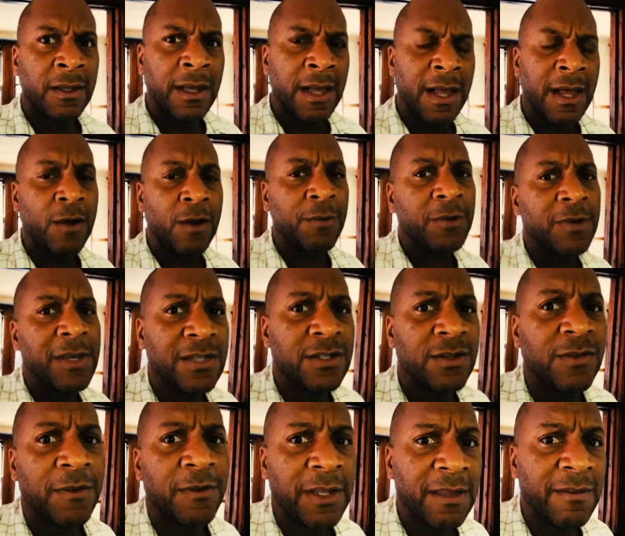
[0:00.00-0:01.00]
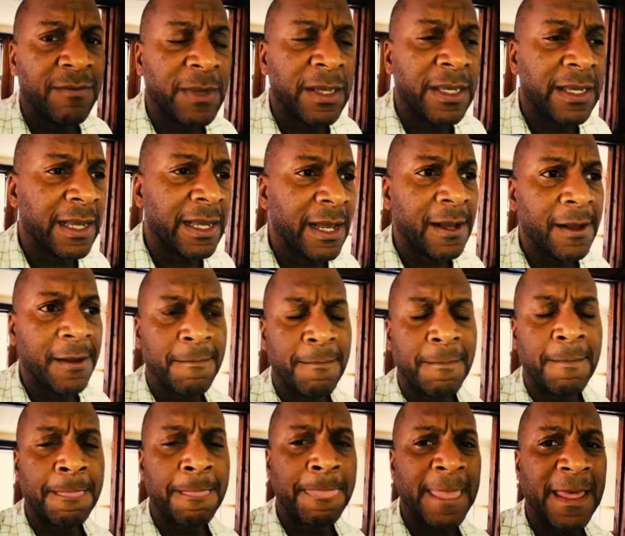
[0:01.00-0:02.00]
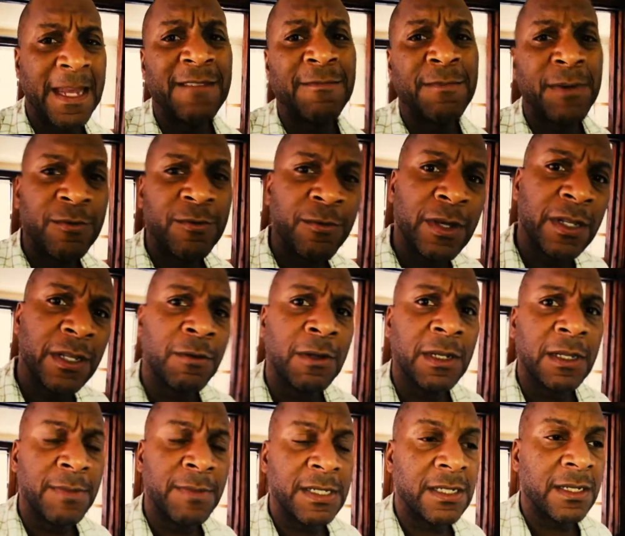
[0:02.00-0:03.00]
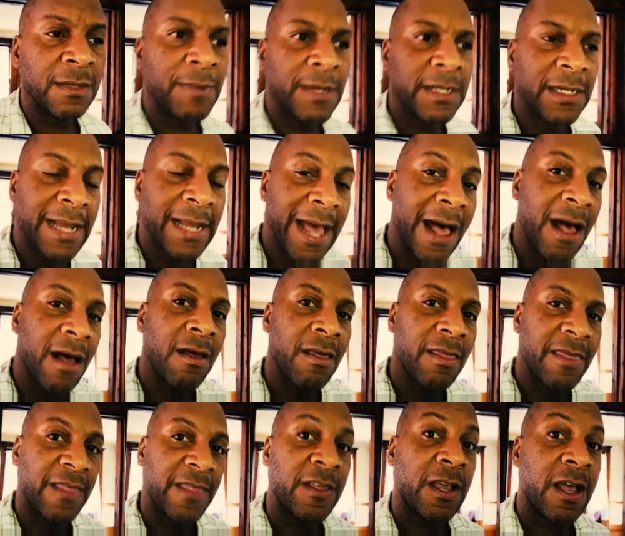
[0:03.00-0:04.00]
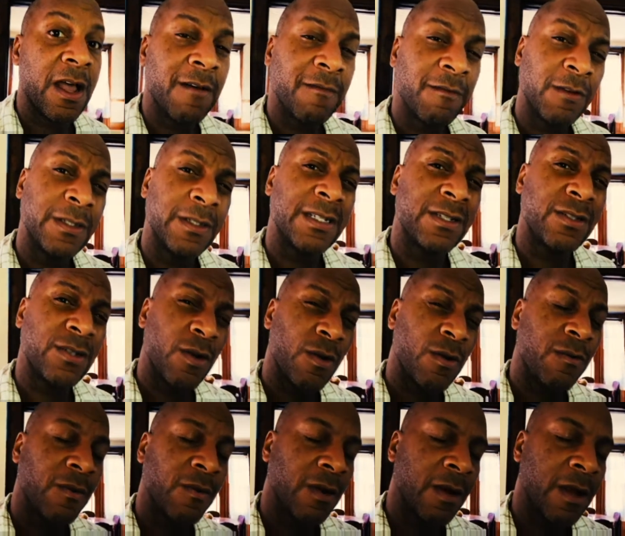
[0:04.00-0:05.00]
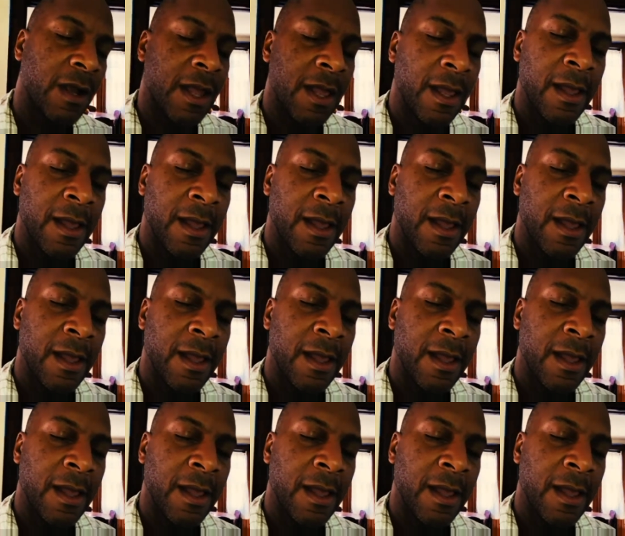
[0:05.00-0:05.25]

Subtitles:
I hope you guys will forgive me. And I've been really busy, but now that the conference is over,